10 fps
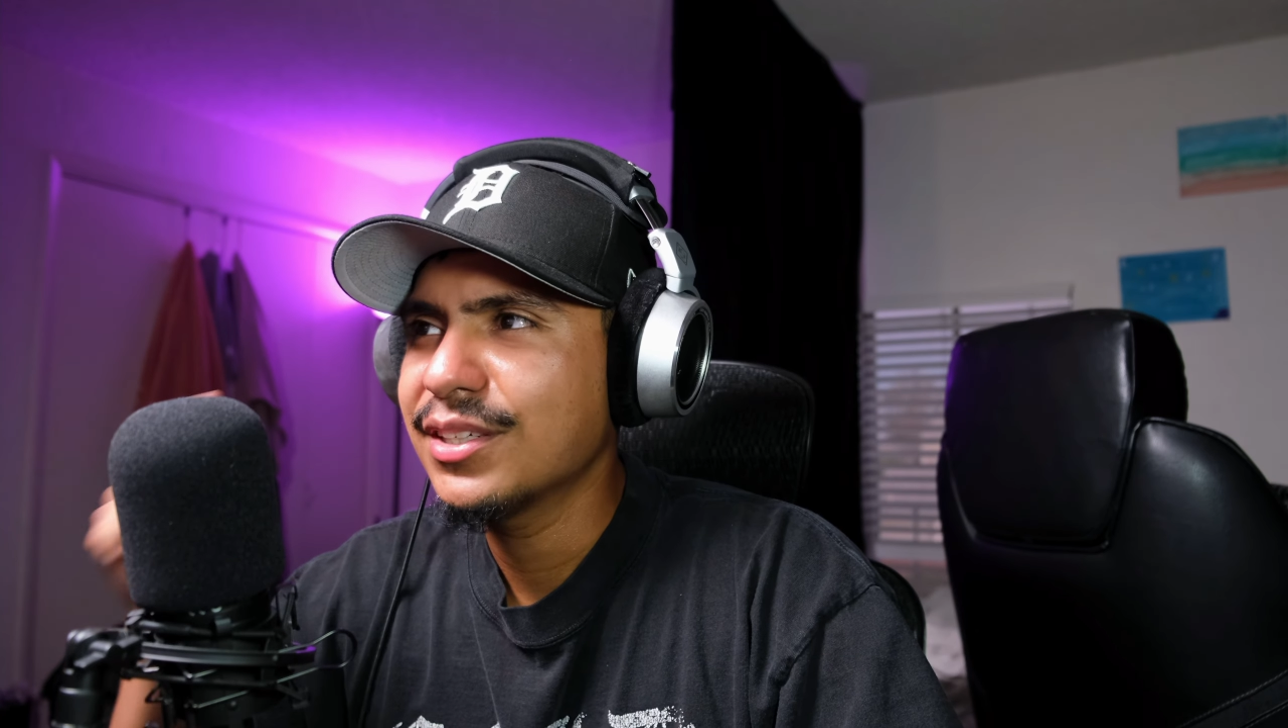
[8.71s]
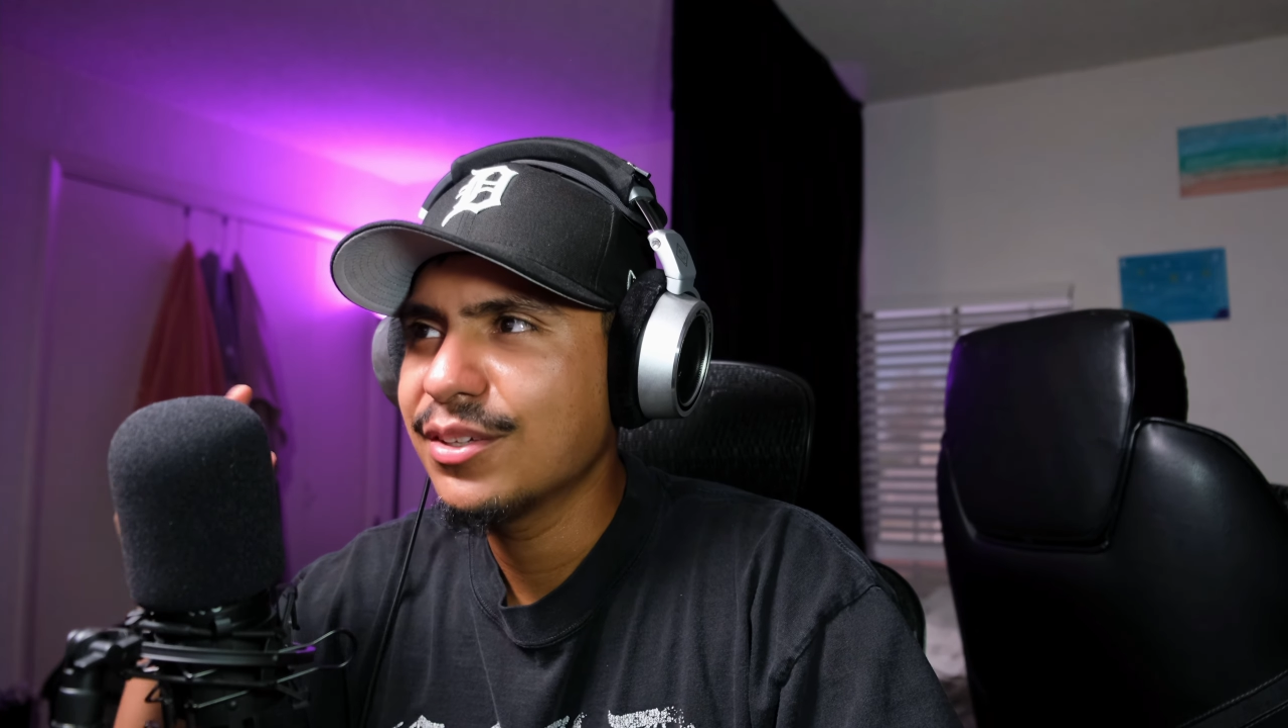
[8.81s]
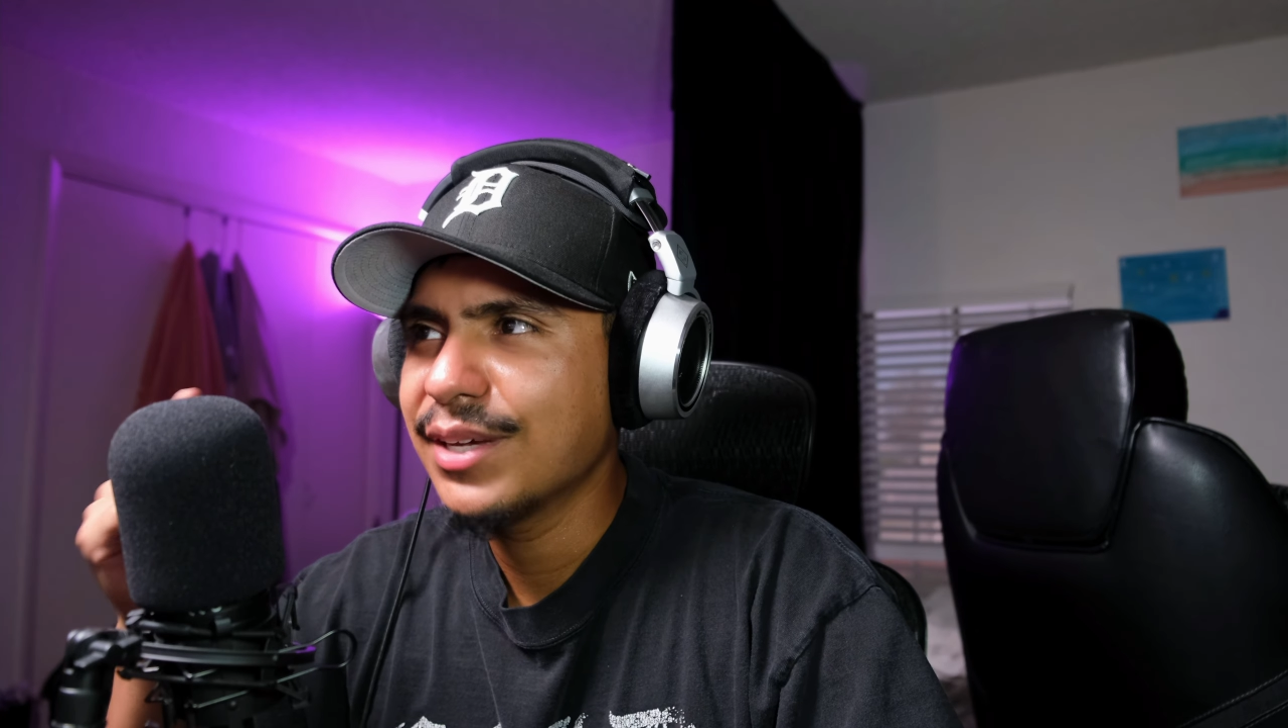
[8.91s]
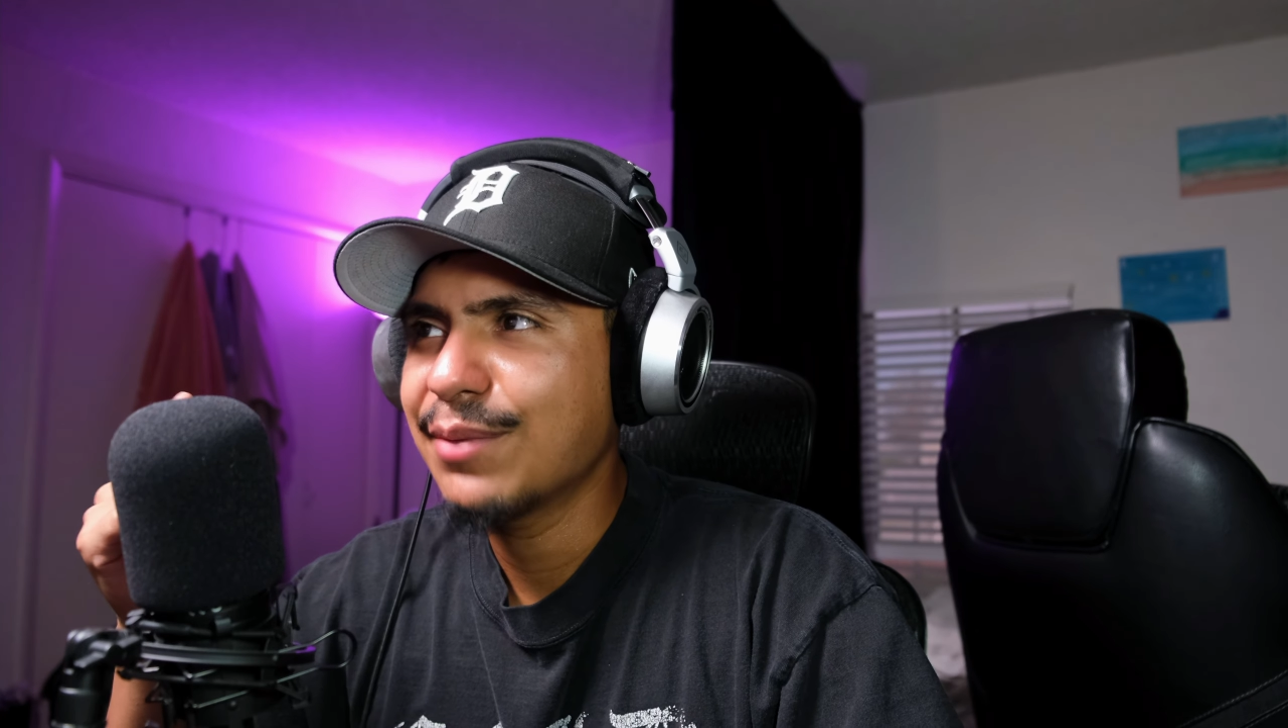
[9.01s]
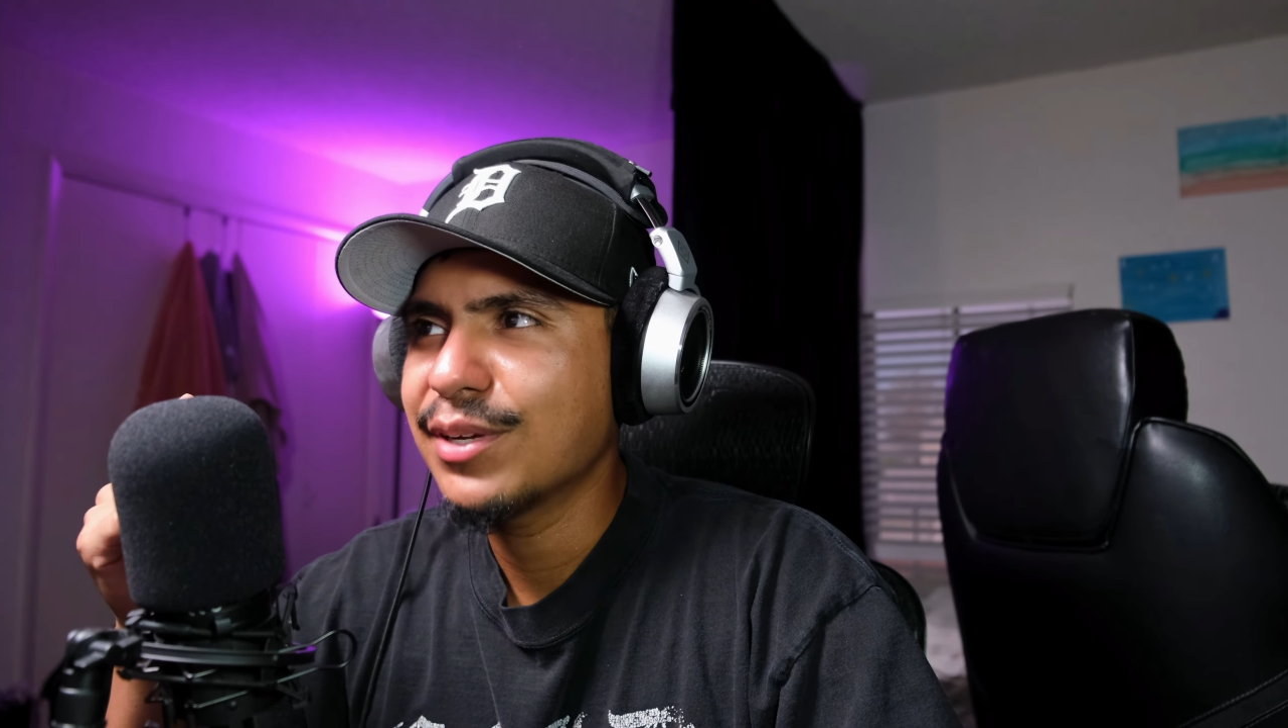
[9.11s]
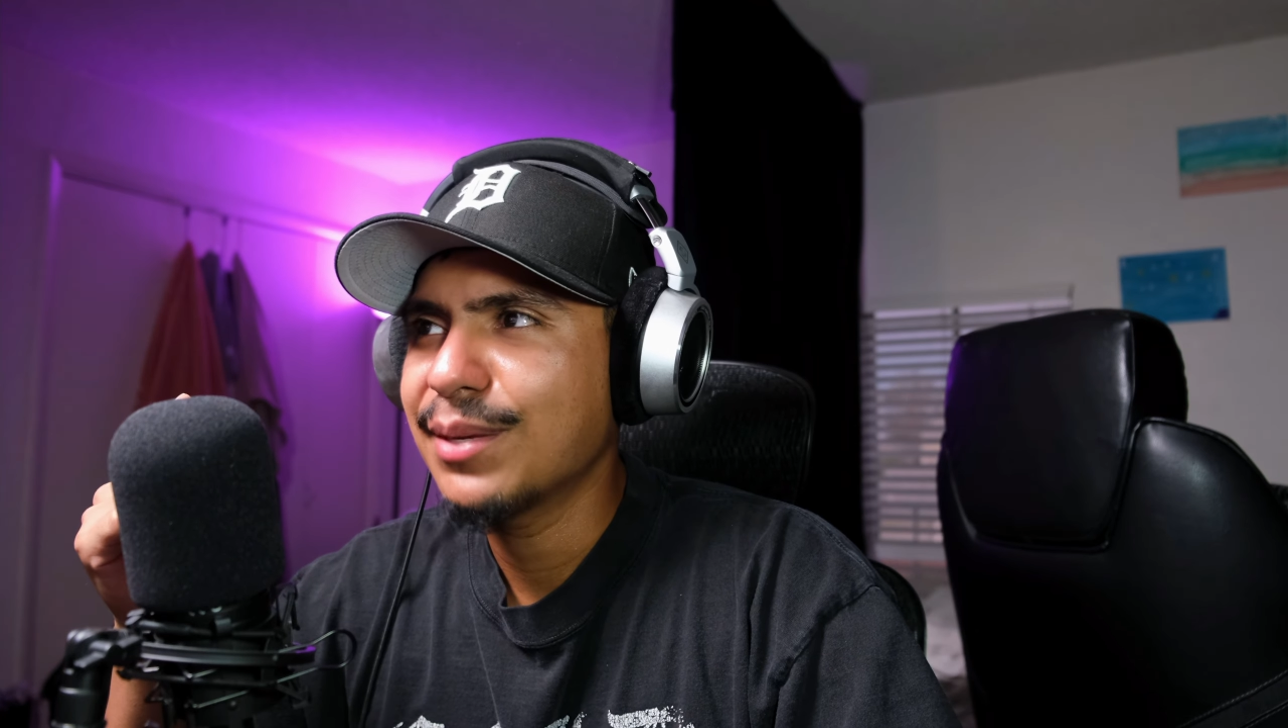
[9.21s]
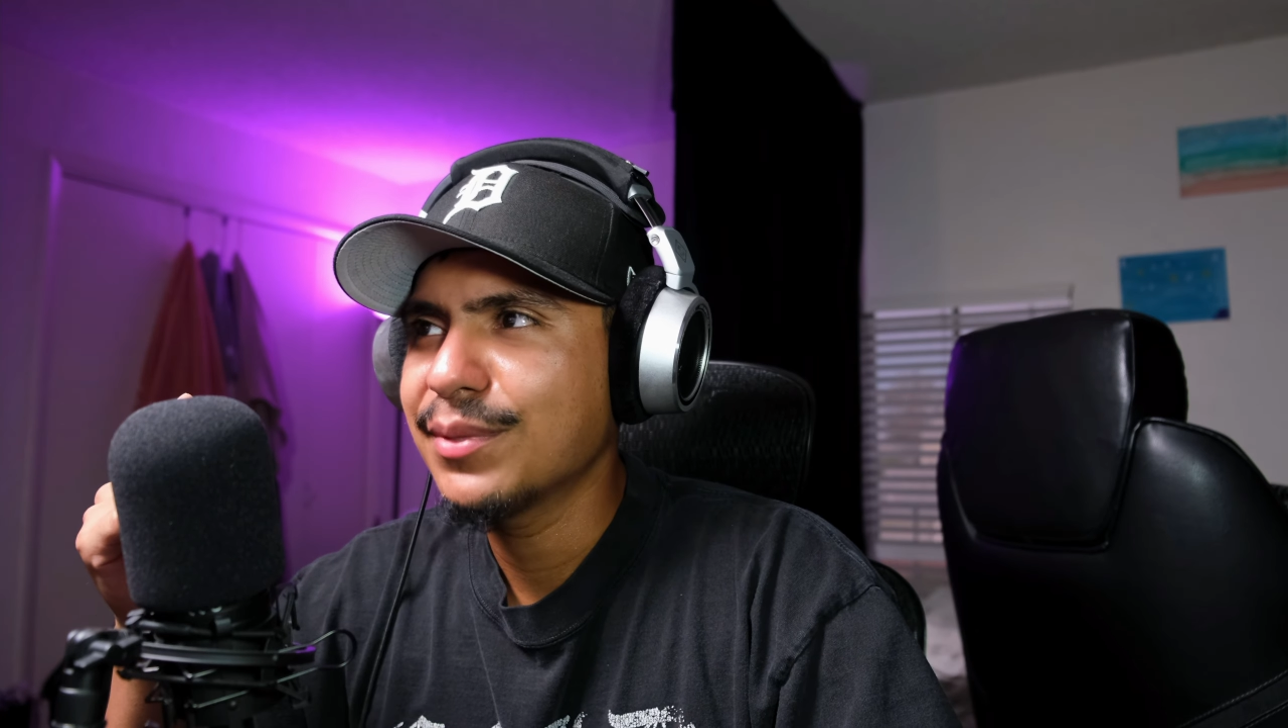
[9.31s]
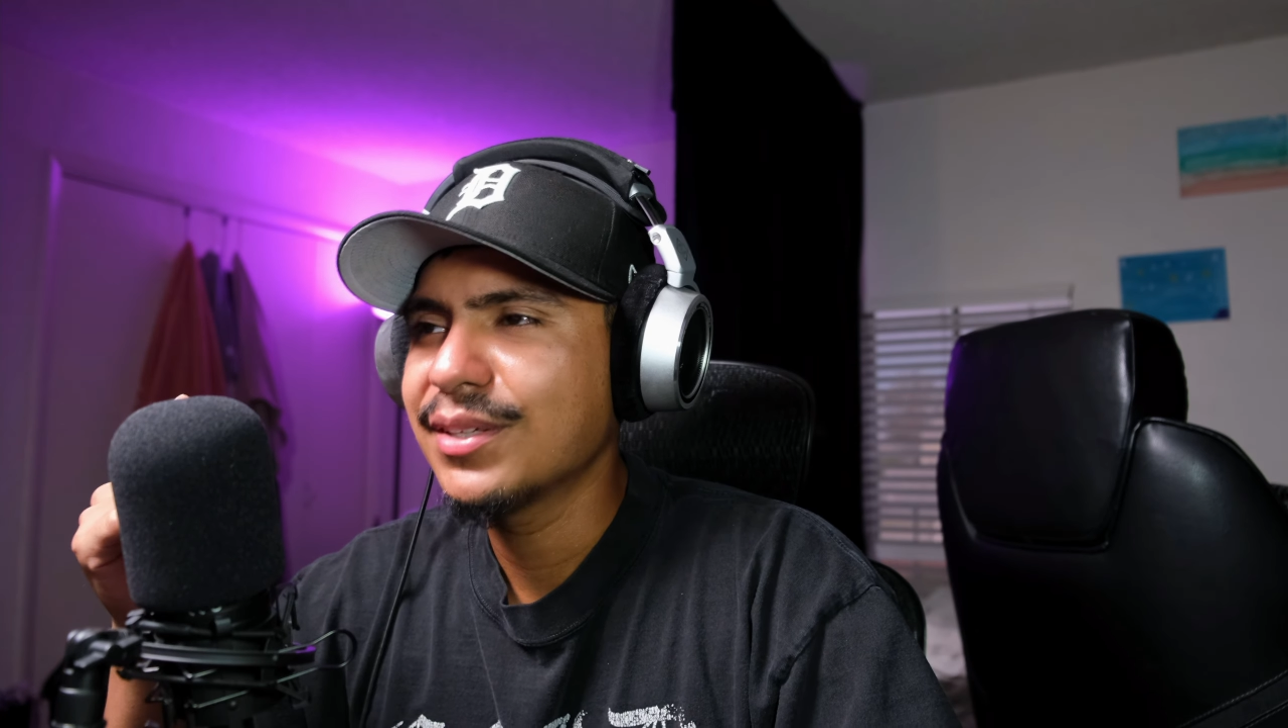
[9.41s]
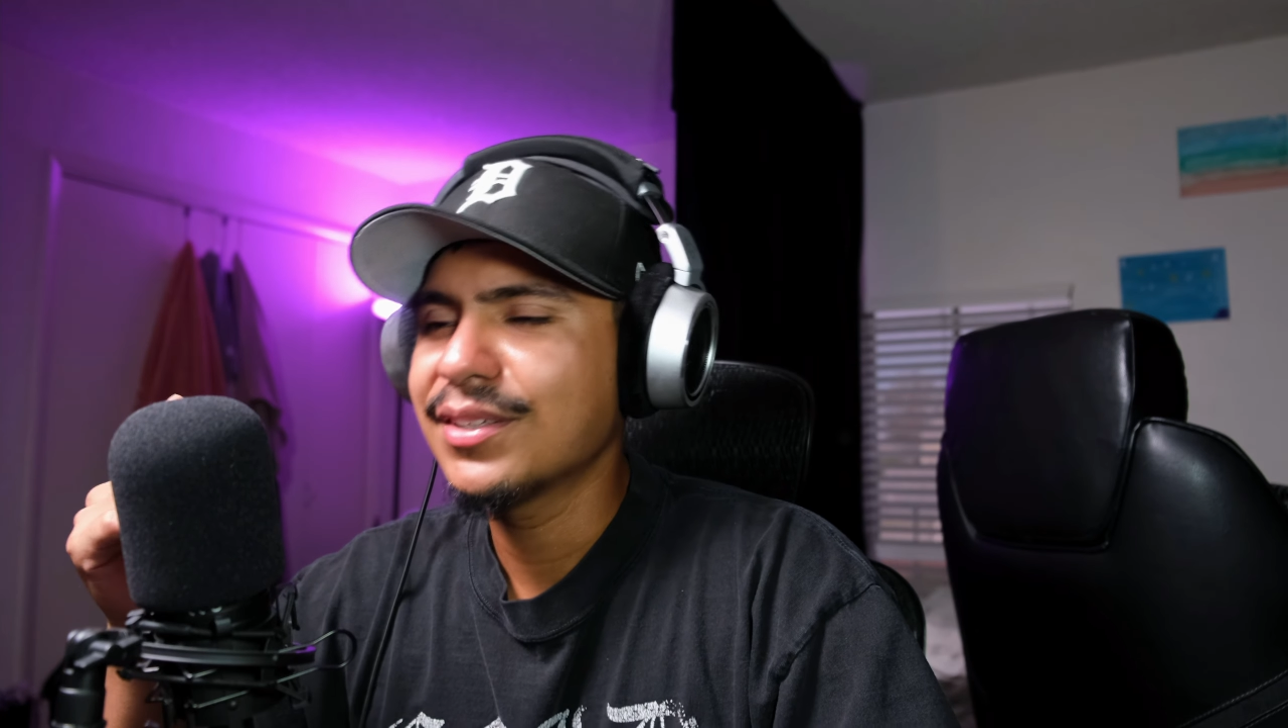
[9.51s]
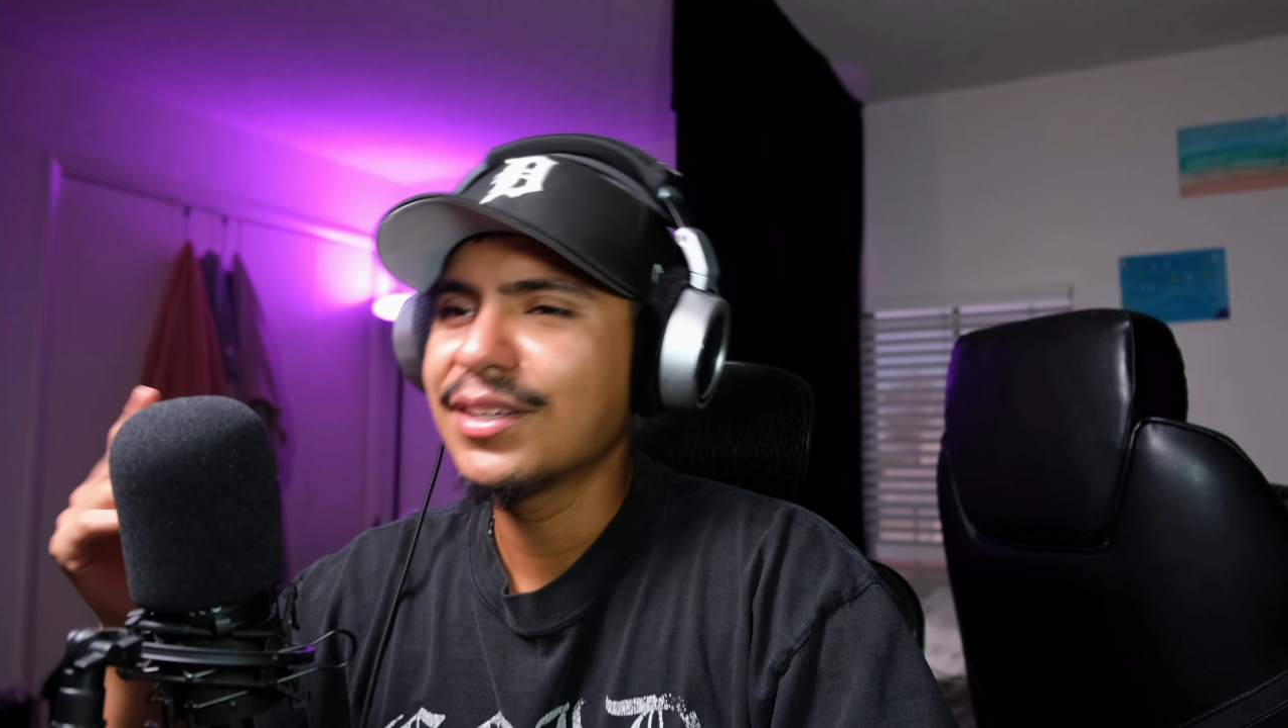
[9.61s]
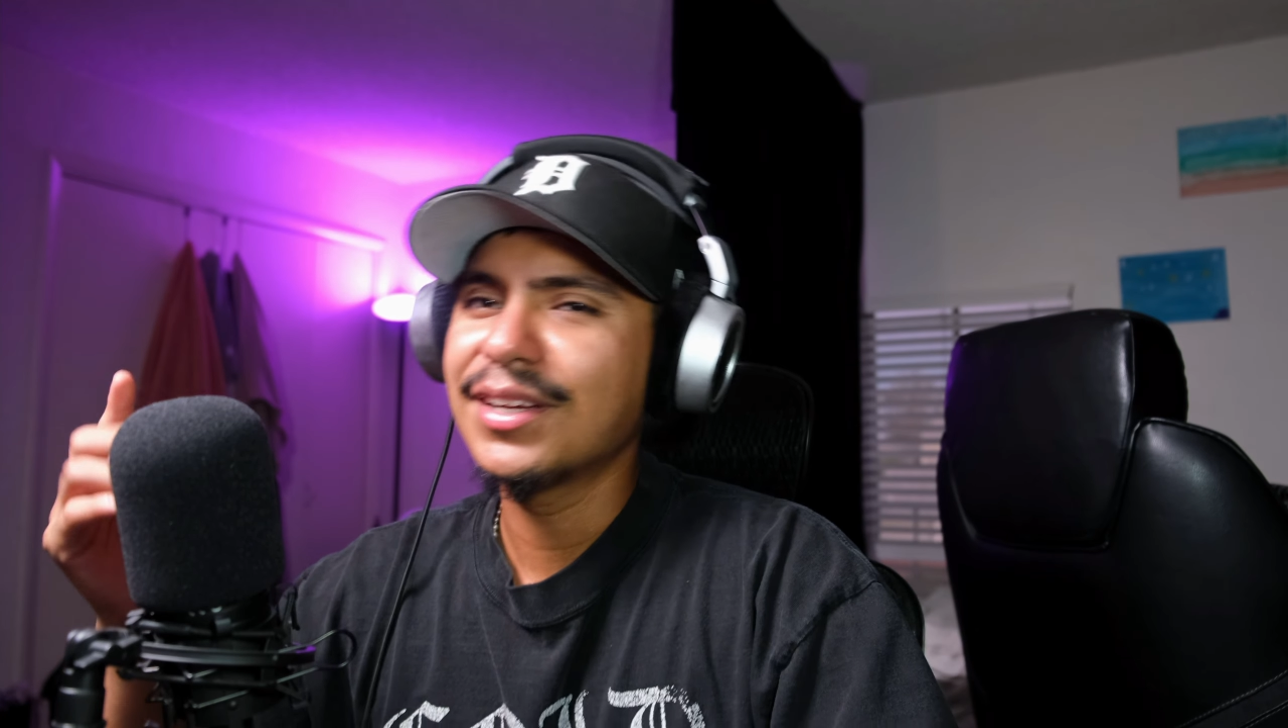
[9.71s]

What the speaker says: you get what I mean,